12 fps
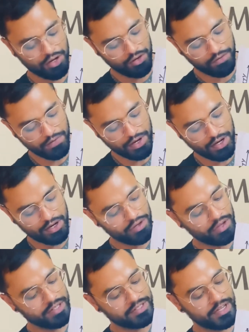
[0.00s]

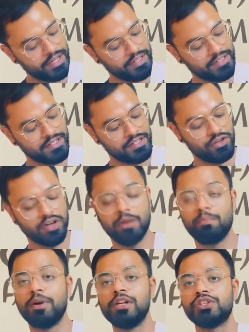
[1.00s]
where this is your
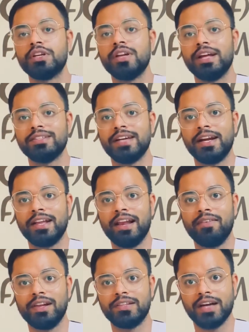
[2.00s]
compulsion, anxiety
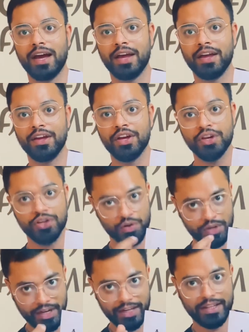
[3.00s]
level is high, you
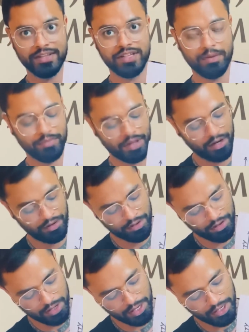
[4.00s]
did the something,
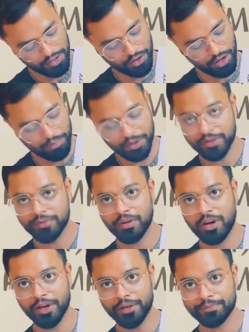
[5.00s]
it dropped.
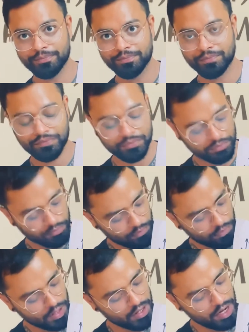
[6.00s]
Okay.
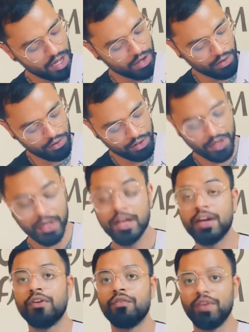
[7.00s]
Now,
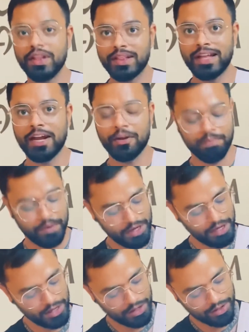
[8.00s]
with
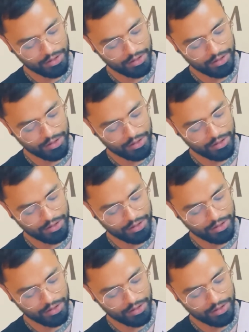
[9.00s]
therapy,